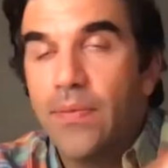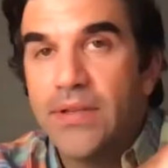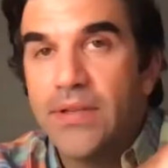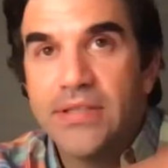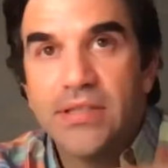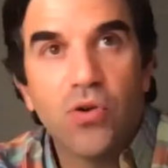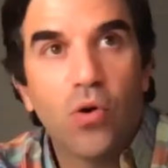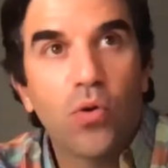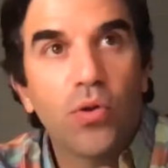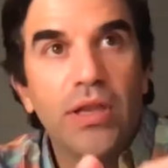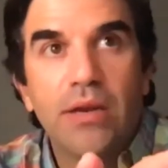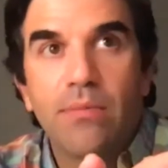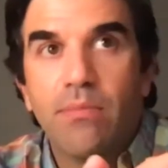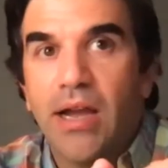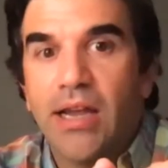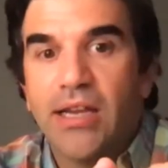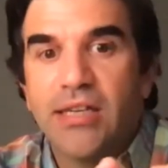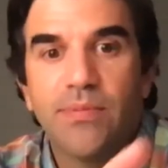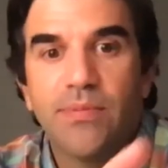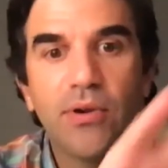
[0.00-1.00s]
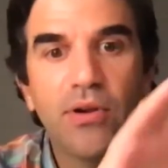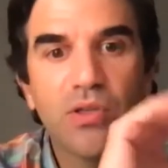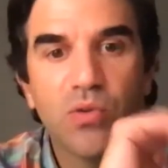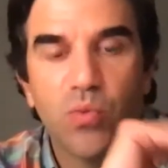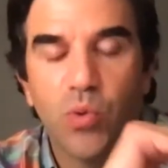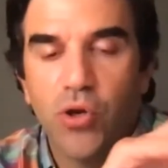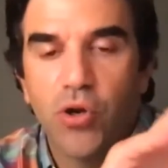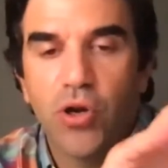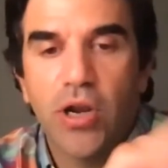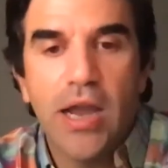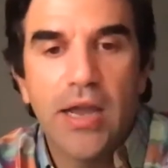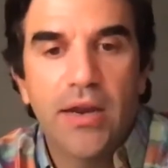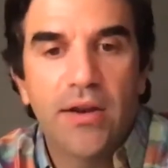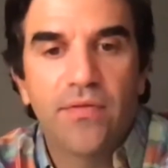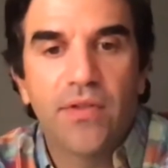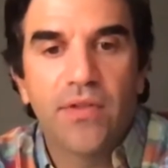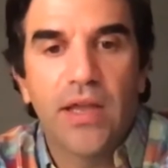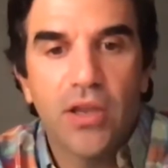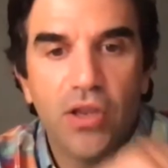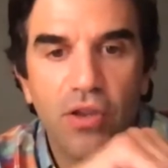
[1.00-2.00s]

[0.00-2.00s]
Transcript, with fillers: this is only in my experience where you're kind of like